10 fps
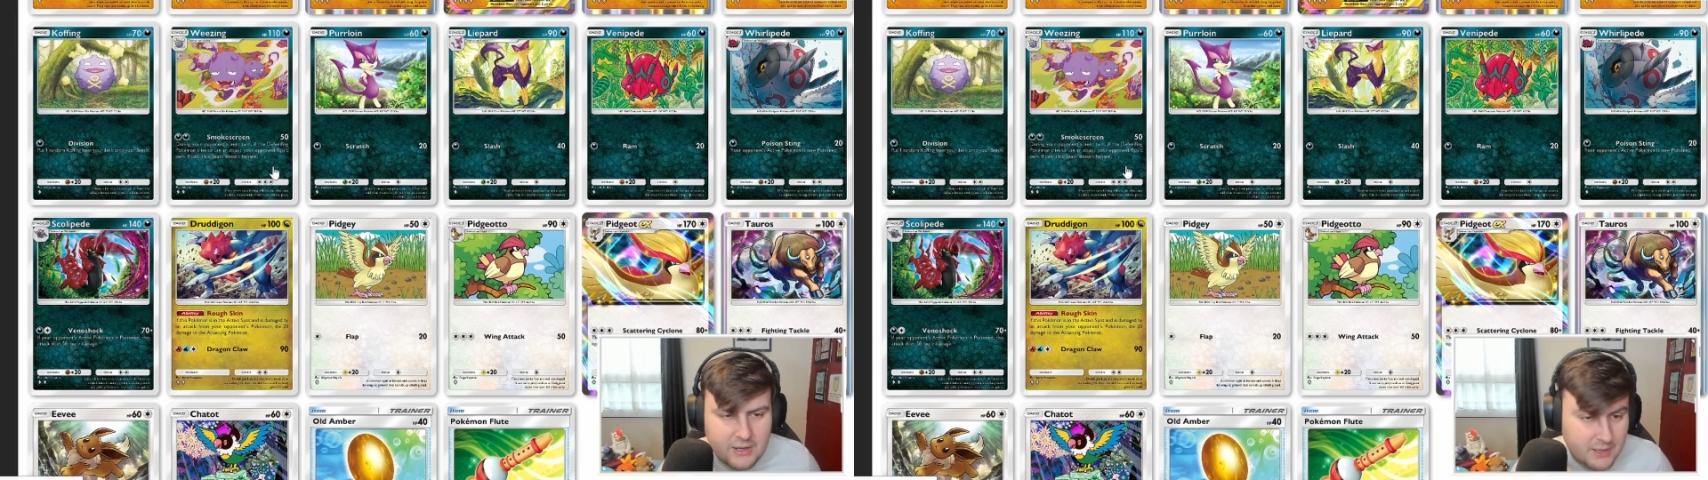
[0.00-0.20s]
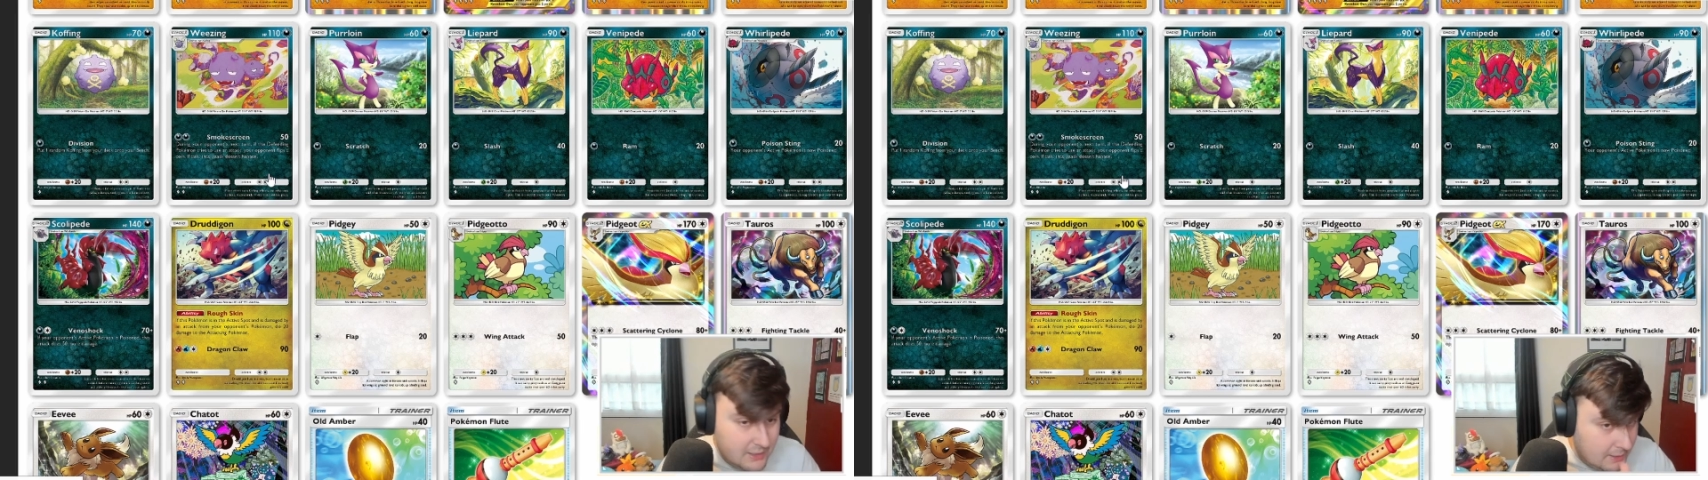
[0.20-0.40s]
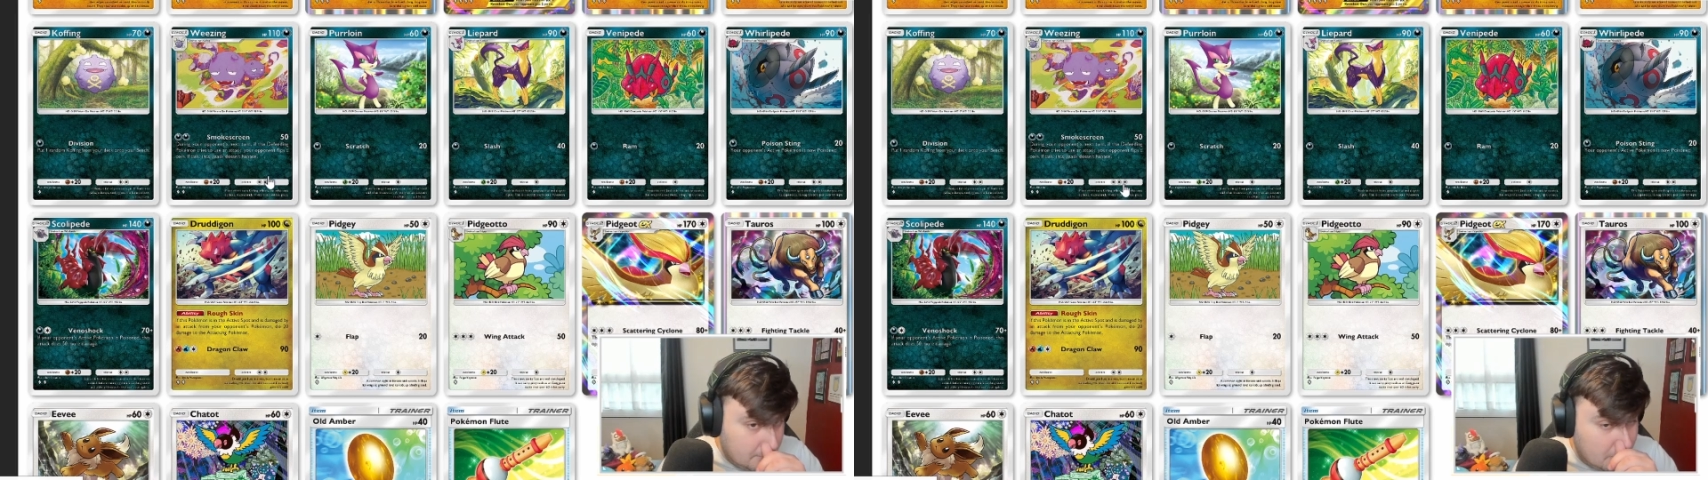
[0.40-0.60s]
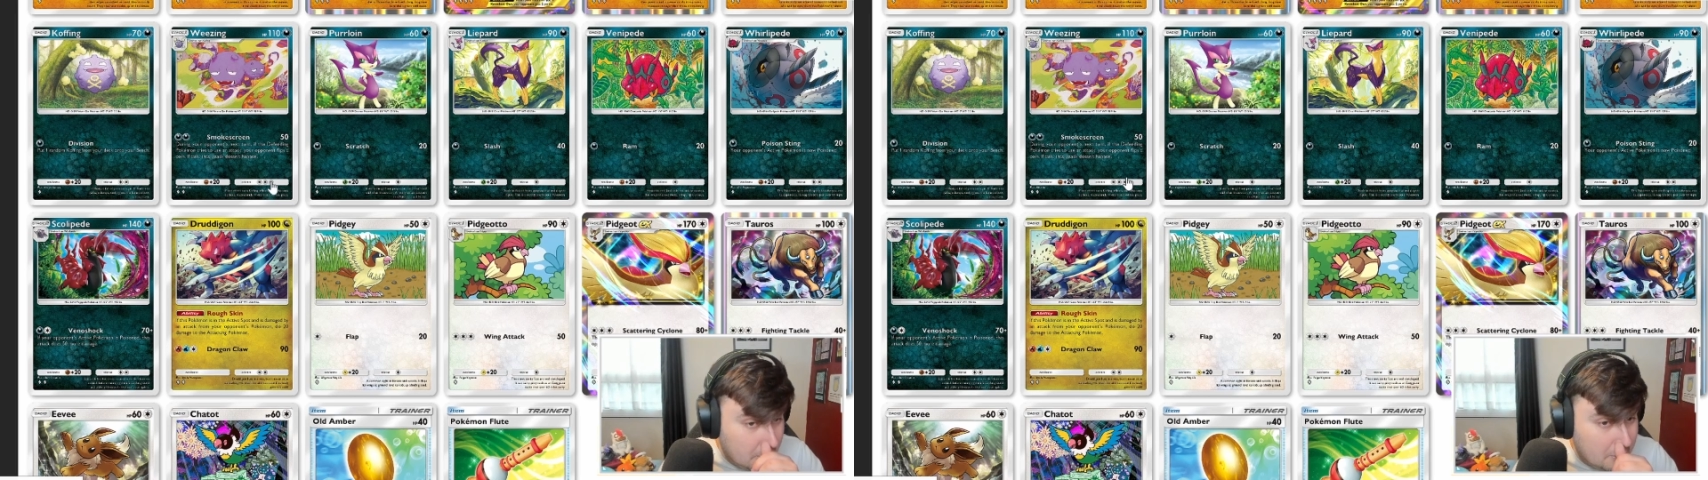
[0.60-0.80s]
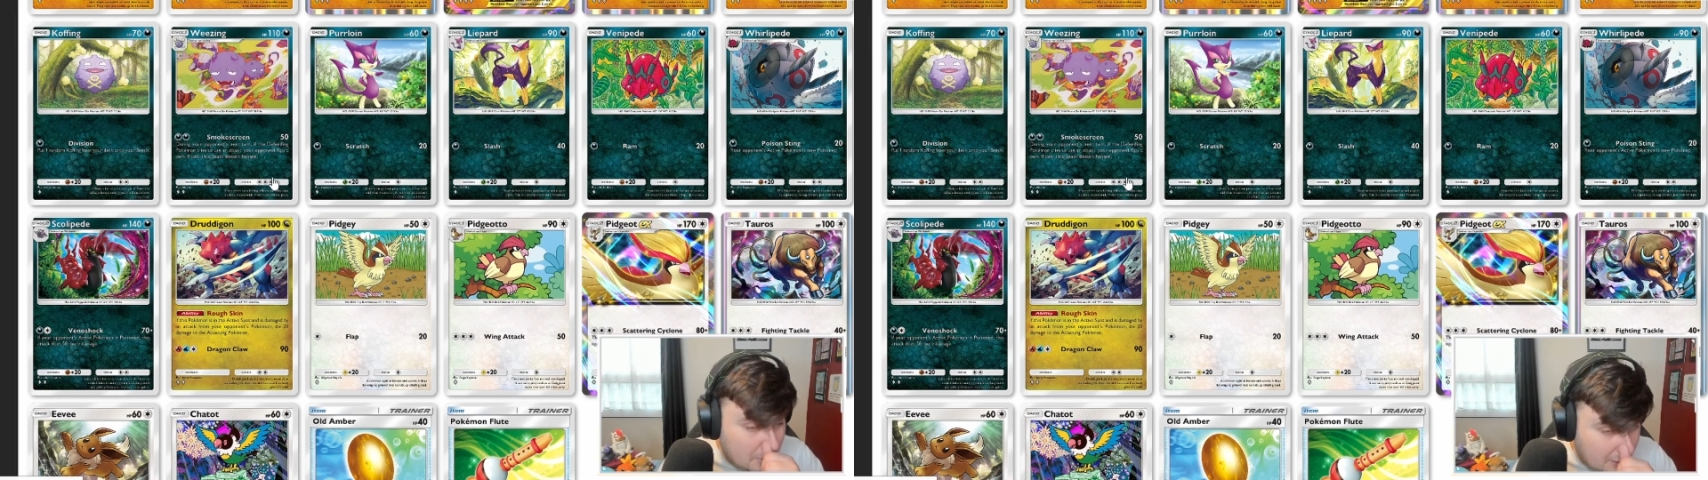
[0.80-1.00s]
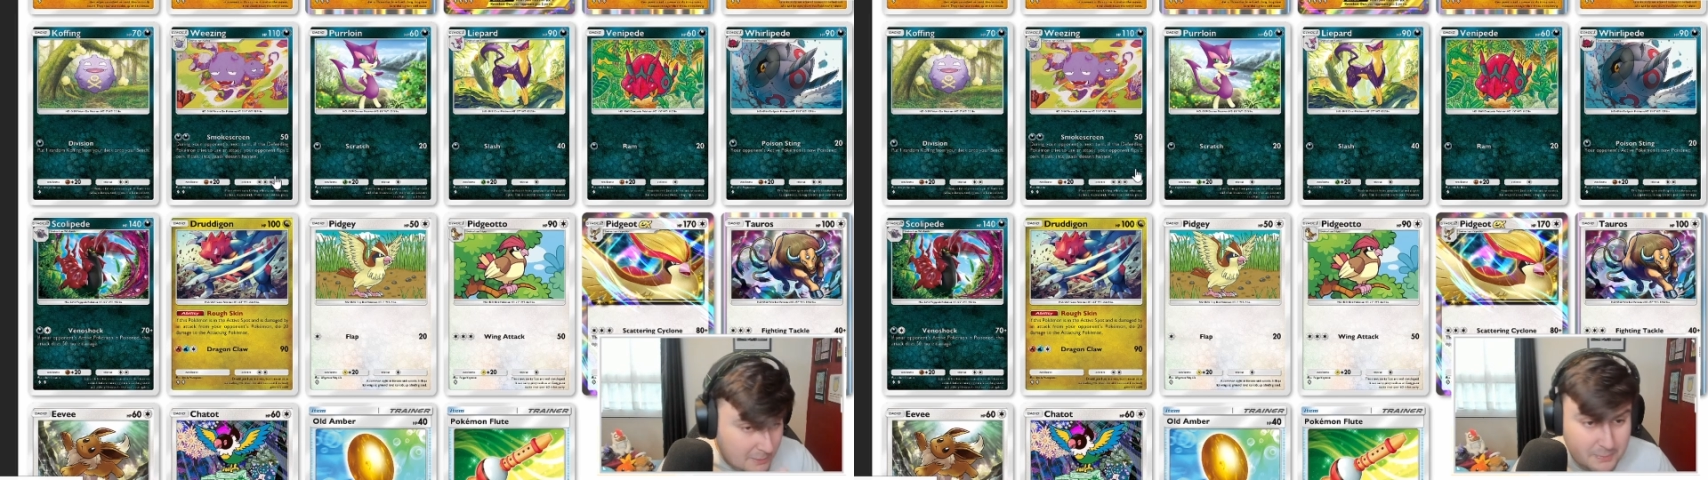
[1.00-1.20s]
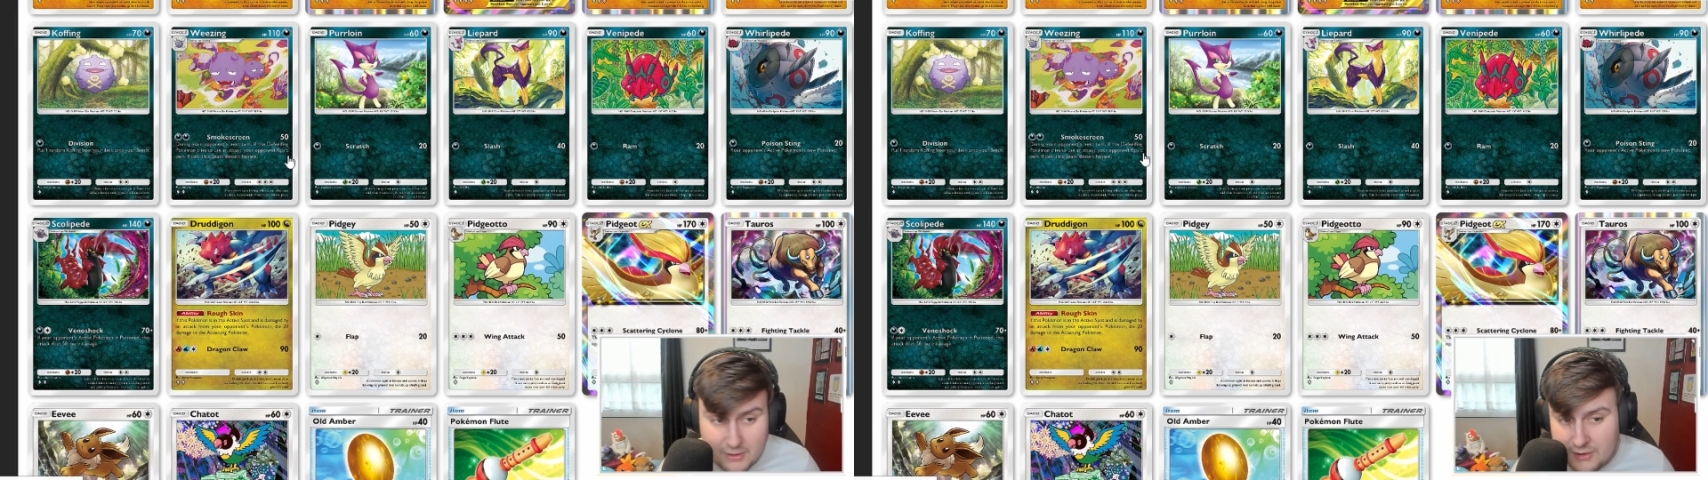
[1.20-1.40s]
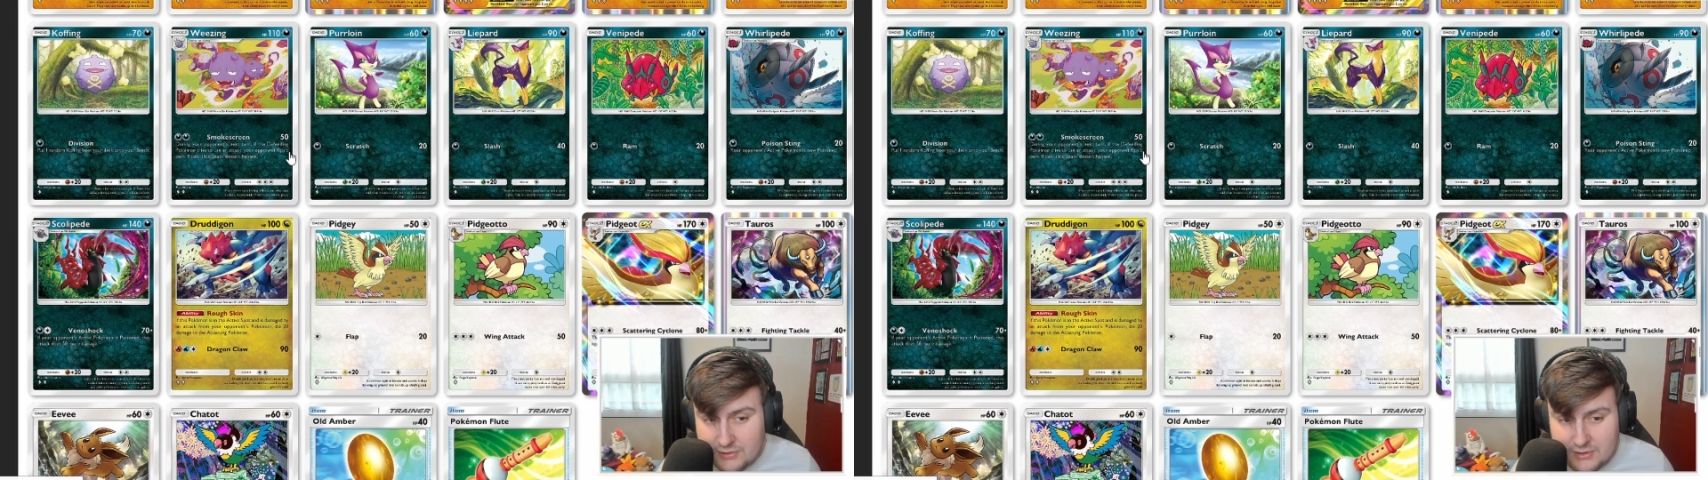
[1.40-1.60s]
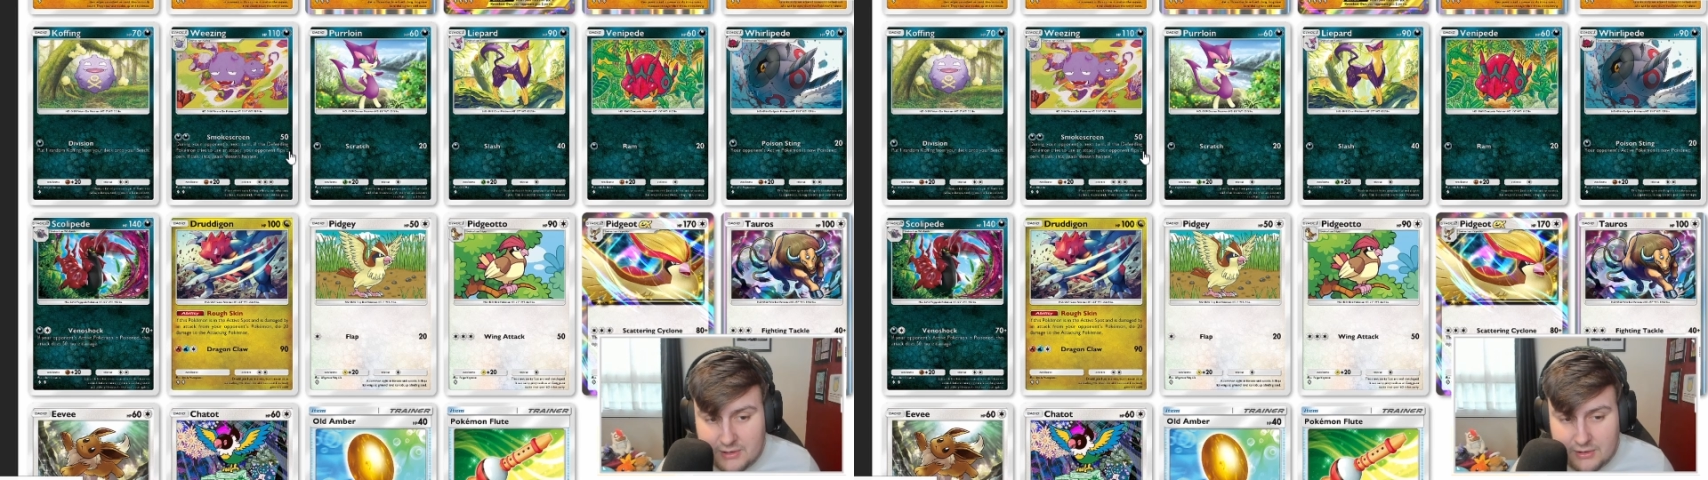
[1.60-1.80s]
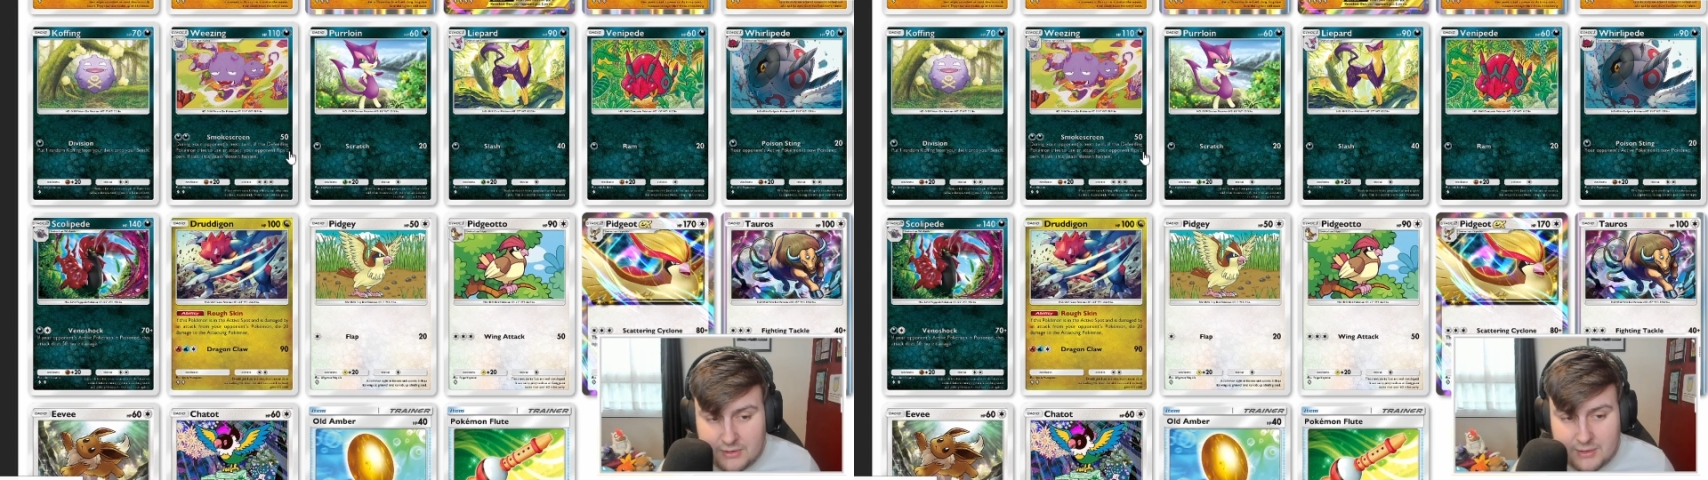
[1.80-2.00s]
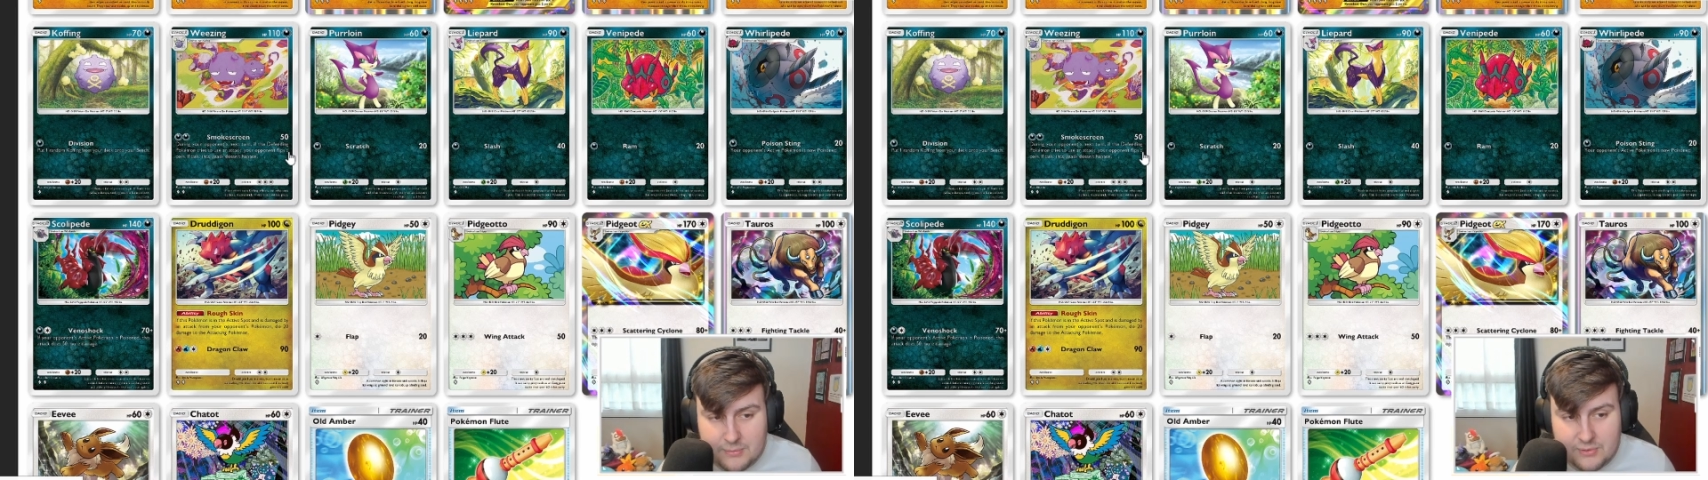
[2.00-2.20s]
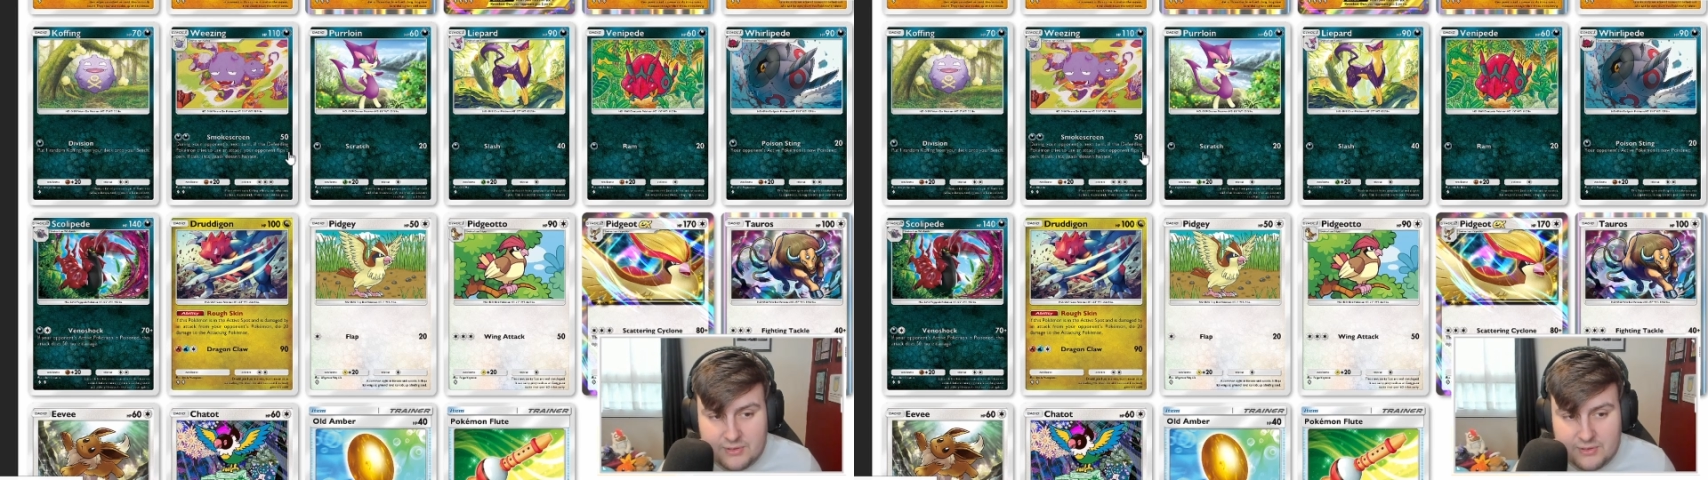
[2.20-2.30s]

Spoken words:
I personally like that more.